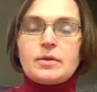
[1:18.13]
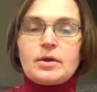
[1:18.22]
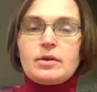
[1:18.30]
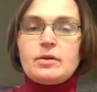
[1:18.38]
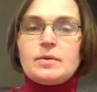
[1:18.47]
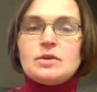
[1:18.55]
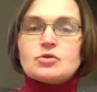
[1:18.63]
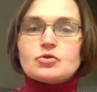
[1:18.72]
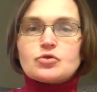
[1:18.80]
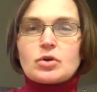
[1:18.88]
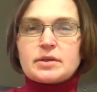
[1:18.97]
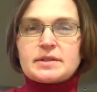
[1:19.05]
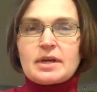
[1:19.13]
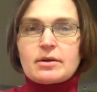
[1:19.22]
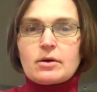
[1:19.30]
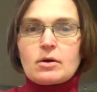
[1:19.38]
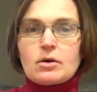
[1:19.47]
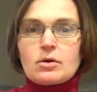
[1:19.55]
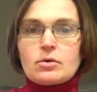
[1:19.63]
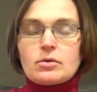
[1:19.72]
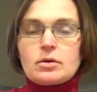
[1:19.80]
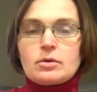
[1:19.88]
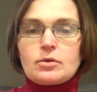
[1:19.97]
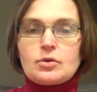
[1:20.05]
these are drugs that
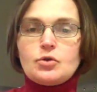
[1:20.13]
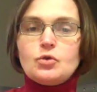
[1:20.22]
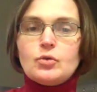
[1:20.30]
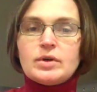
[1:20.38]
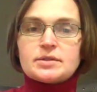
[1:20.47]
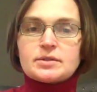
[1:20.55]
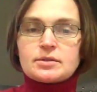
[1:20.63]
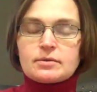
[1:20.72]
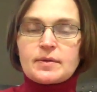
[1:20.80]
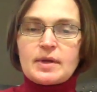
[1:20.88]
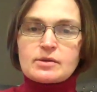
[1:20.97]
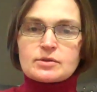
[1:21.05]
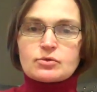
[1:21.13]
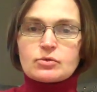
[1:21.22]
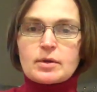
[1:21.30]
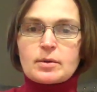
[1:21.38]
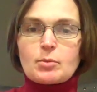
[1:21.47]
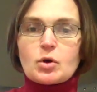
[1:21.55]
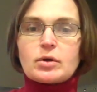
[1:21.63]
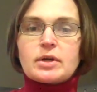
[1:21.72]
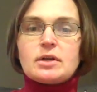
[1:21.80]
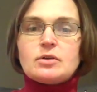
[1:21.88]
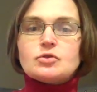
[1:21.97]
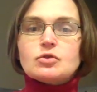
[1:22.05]
are the newest things that are on the
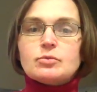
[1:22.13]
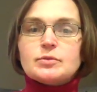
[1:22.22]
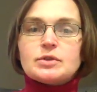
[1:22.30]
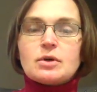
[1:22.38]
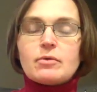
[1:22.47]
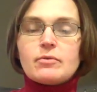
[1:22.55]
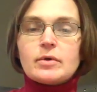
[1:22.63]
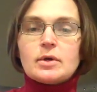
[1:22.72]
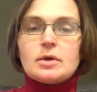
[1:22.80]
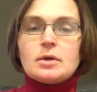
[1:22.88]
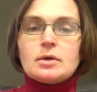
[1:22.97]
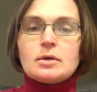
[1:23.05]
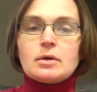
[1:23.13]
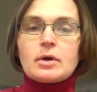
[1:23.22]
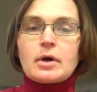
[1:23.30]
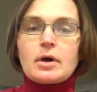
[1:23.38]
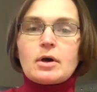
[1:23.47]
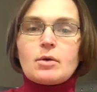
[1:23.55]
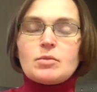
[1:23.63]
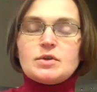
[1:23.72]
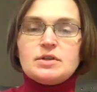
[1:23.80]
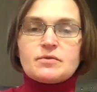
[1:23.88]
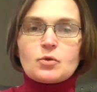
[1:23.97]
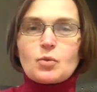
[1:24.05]
market in terms of
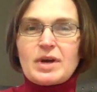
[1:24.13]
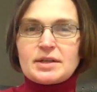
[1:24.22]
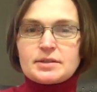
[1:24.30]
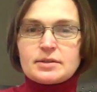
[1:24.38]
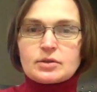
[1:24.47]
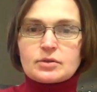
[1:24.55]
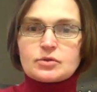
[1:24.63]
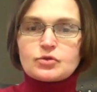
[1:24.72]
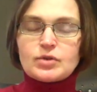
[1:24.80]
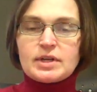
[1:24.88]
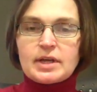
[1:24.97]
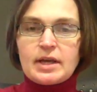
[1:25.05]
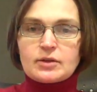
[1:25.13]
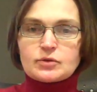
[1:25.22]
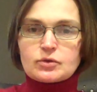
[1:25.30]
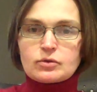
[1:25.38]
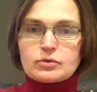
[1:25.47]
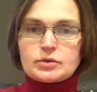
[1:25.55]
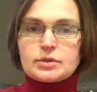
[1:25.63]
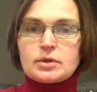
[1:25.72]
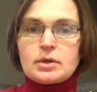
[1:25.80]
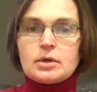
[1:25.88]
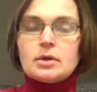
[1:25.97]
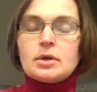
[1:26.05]
different ways to treat
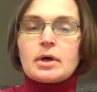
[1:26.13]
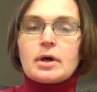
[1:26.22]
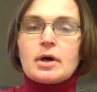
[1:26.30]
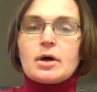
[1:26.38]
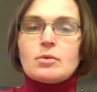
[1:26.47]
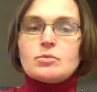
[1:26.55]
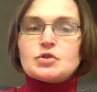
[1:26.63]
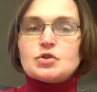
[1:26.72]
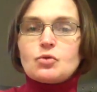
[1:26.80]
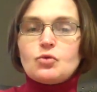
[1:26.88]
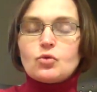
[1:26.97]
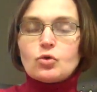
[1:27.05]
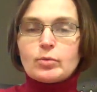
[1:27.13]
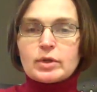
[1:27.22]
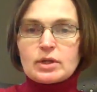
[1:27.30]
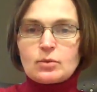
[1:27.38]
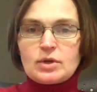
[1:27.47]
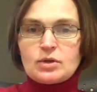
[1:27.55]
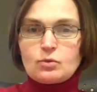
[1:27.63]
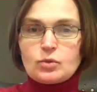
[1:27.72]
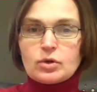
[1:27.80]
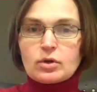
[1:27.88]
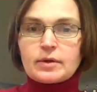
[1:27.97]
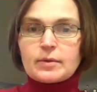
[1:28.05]
cancers. So normally we
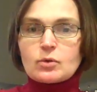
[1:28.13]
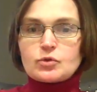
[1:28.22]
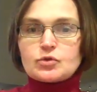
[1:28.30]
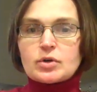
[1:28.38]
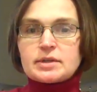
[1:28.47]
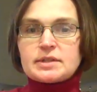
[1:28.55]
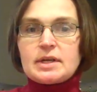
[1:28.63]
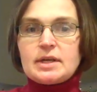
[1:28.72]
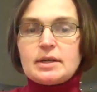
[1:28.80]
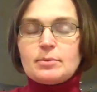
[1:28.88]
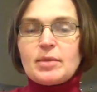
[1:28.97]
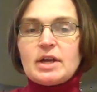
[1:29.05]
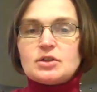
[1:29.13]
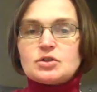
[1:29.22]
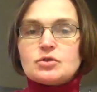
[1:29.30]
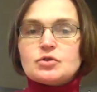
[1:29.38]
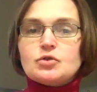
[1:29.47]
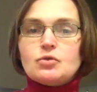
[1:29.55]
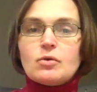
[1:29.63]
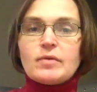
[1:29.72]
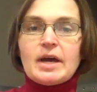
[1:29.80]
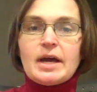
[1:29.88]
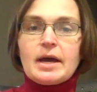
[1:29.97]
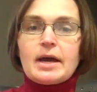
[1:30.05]
would look at those drugs in patients who
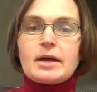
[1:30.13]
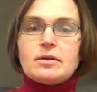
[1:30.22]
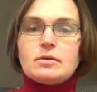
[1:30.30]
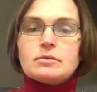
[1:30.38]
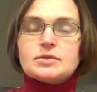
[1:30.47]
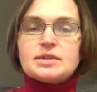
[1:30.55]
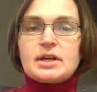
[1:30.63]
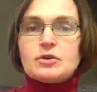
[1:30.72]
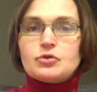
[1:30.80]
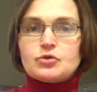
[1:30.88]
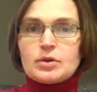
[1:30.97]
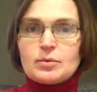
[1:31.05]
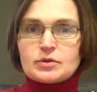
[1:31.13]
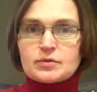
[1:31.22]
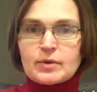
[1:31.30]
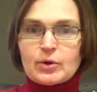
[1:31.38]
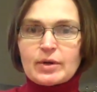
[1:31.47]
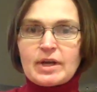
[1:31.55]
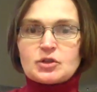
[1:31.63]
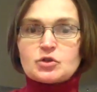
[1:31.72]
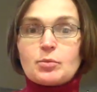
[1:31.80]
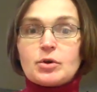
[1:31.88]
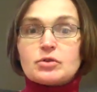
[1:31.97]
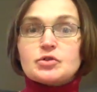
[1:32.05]
have had standard treatments for their
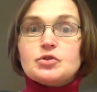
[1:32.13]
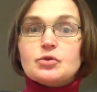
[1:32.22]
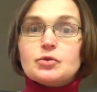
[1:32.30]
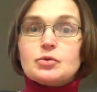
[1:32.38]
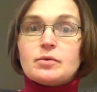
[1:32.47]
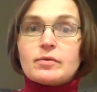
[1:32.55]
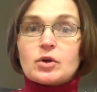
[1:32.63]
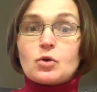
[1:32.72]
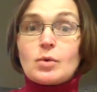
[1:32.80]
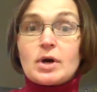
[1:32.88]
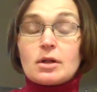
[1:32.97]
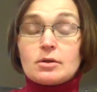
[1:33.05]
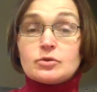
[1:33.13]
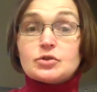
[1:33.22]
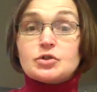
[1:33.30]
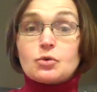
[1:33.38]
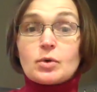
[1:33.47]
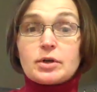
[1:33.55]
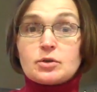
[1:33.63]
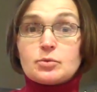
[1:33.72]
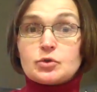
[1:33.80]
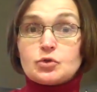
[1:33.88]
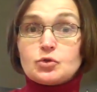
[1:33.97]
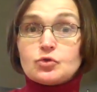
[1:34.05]
cancer but are still doing very well and are still wanting to
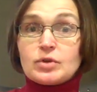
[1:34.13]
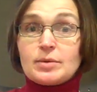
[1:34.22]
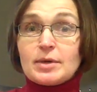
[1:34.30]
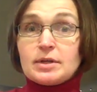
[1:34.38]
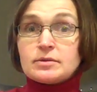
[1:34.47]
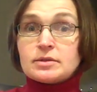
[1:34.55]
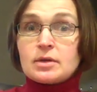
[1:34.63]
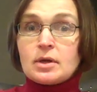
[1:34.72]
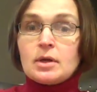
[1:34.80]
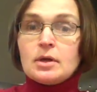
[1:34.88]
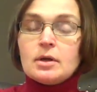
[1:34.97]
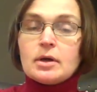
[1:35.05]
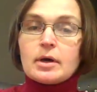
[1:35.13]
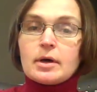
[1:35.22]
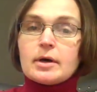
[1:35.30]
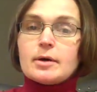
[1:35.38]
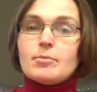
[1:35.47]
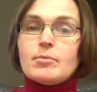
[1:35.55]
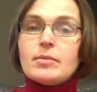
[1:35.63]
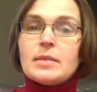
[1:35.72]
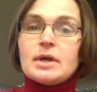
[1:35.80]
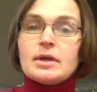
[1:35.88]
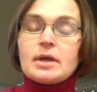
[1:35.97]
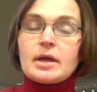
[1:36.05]
pursue treatments.
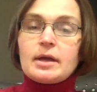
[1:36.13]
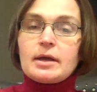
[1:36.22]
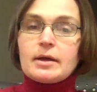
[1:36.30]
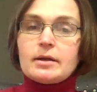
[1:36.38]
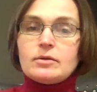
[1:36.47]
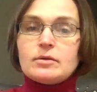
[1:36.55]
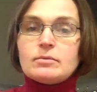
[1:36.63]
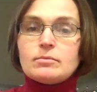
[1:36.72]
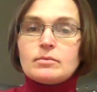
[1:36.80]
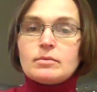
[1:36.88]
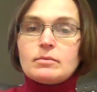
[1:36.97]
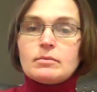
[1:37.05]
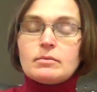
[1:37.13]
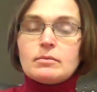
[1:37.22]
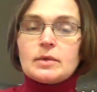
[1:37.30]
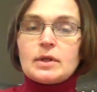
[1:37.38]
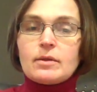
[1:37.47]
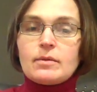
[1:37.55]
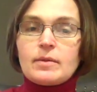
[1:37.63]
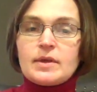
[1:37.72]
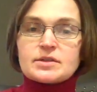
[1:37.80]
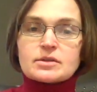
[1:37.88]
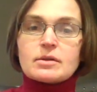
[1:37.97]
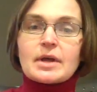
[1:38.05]
And
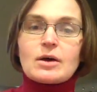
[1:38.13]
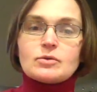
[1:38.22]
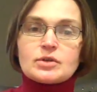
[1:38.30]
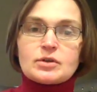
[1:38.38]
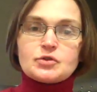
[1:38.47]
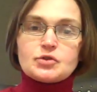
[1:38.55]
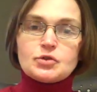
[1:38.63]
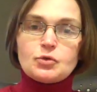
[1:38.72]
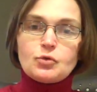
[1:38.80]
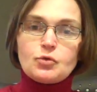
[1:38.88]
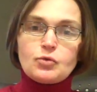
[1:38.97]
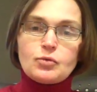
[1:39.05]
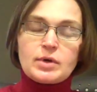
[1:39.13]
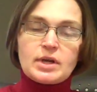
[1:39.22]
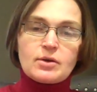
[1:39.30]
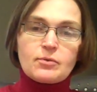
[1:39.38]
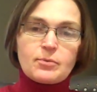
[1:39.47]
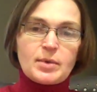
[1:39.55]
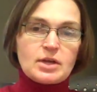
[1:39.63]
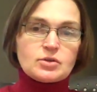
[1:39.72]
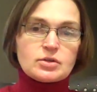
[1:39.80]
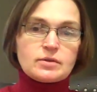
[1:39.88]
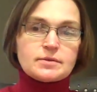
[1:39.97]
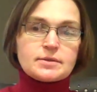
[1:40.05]
this allows us to give
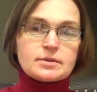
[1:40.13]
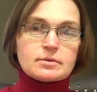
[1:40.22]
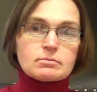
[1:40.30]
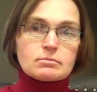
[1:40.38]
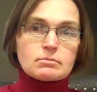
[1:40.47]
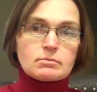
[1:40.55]
patients